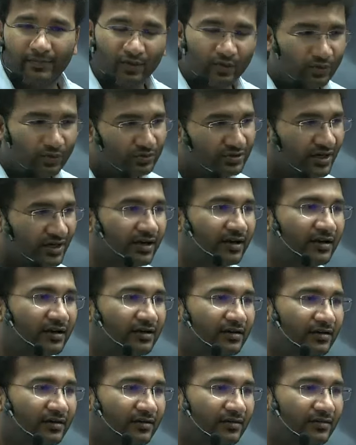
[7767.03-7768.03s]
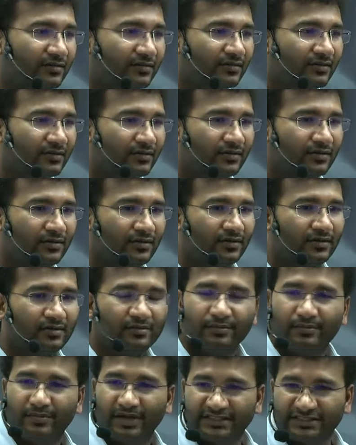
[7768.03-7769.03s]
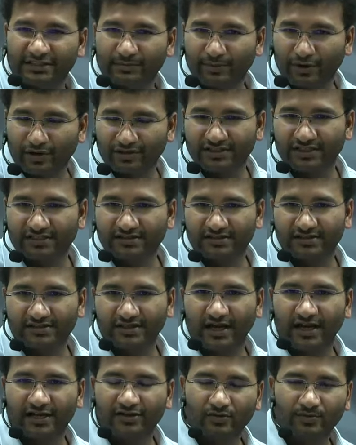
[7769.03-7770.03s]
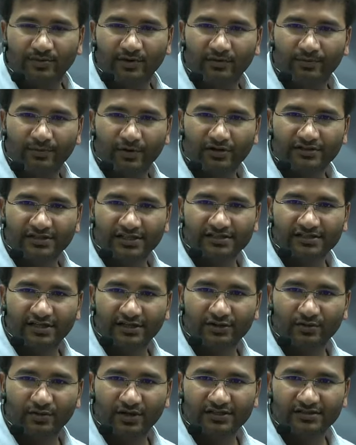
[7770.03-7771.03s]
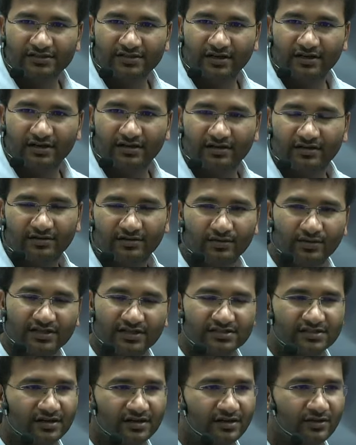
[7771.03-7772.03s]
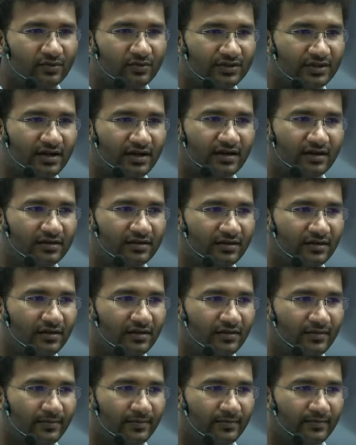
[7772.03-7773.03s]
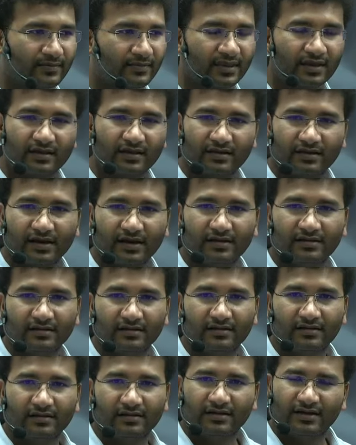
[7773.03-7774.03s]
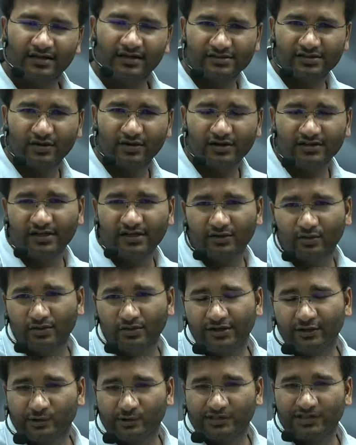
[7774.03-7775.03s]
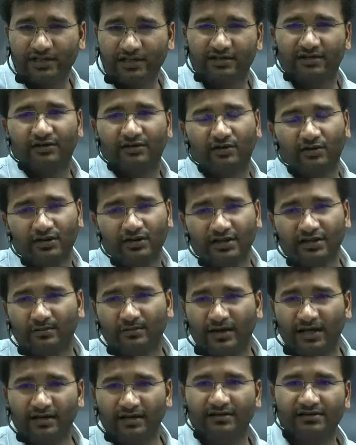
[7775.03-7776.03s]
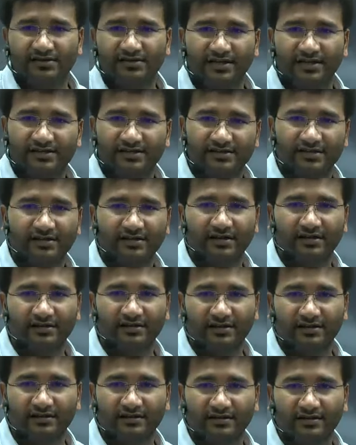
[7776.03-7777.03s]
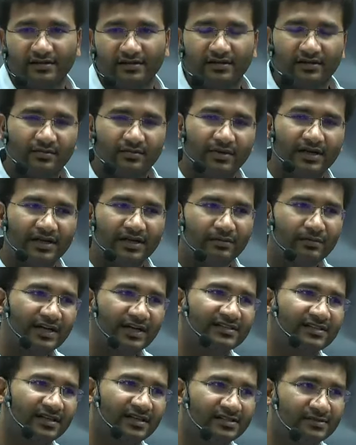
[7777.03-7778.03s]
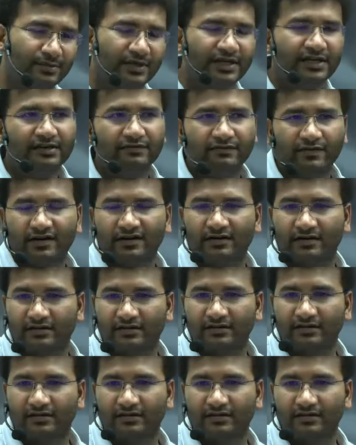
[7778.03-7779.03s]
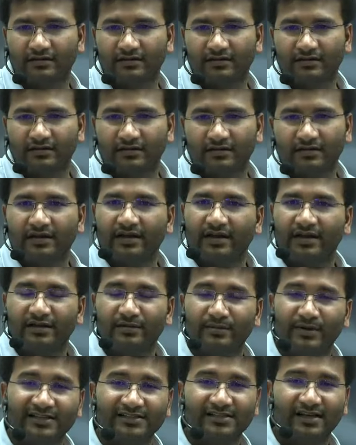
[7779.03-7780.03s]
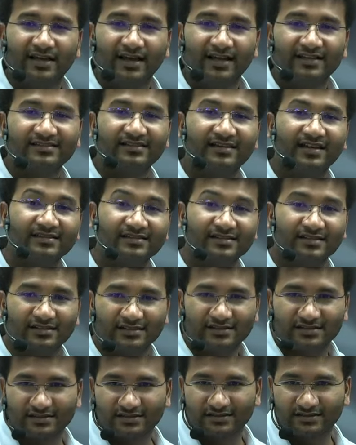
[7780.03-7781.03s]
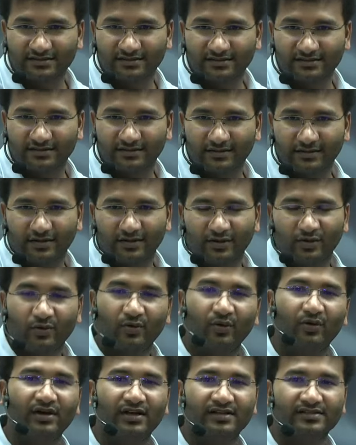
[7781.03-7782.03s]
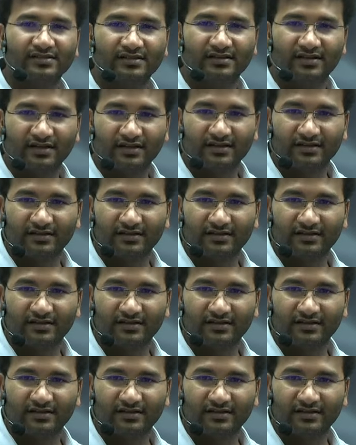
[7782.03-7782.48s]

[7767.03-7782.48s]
Uttarakhand. Major projects, hydropower projects that you construct in Uttarakhand. Right? It's not that only Uttarakhand, all the Himalayan states that are there. But Himachal is a bit different. Himachal has deserts. Cold desert hai.